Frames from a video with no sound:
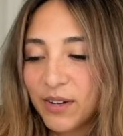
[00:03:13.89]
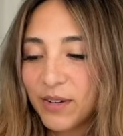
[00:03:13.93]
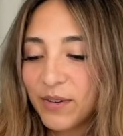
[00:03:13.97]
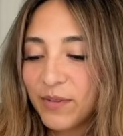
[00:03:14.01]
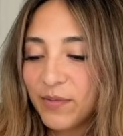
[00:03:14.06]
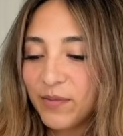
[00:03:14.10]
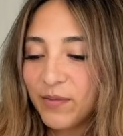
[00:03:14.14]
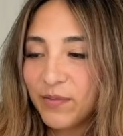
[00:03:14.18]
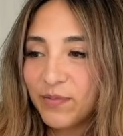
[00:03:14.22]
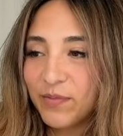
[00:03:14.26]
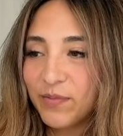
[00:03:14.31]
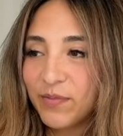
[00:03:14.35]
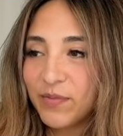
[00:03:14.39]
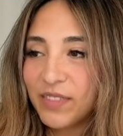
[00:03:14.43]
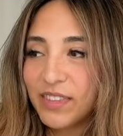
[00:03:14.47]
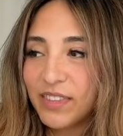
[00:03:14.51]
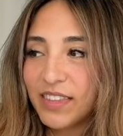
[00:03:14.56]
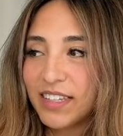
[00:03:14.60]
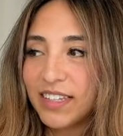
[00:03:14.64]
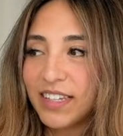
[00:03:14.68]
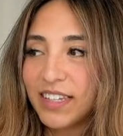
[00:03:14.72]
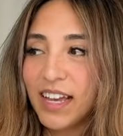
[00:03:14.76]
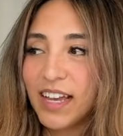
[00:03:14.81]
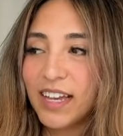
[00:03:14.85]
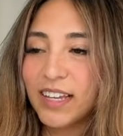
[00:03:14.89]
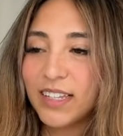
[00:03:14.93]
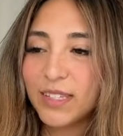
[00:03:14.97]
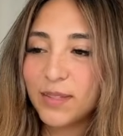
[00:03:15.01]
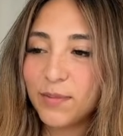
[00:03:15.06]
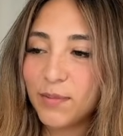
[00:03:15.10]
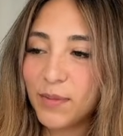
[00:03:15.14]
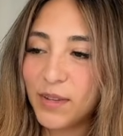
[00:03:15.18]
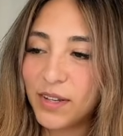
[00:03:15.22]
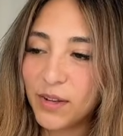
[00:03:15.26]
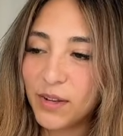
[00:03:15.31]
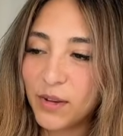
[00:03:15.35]
So this
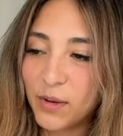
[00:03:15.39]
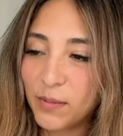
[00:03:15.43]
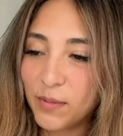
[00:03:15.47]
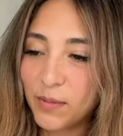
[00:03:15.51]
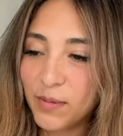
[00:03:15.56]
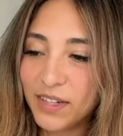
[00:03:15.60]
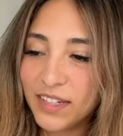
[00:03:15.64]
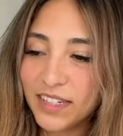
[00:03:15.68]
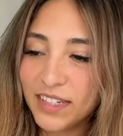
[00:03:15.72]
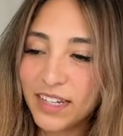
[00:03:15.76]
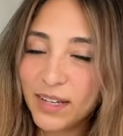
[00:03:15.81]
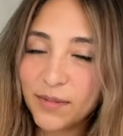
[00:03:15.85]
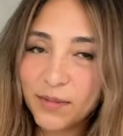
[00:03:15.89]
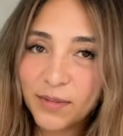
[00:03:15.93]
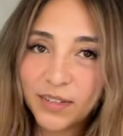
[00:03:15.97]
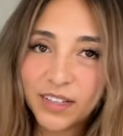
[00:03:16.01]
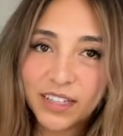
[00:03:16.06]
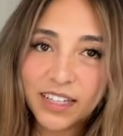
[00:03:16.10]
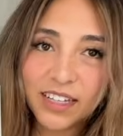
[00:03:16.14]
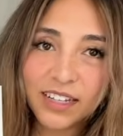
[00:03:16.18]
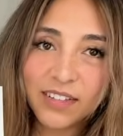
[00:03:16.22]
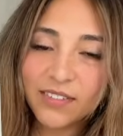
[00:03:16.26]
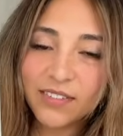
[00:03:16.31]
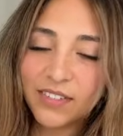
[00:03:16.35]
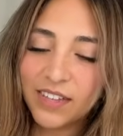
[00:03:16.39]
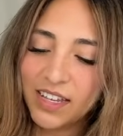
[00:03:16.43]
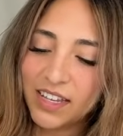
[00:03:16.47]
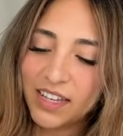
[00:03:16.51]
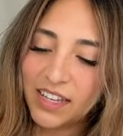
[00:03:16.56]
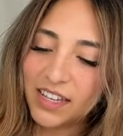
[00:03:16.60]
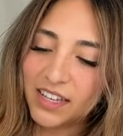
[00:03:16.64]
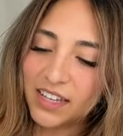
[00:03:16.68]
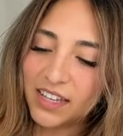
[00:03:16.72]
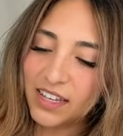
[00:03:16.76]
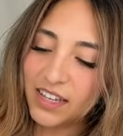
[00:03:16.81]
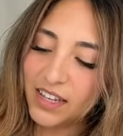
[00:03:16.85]
has been opened, I believe.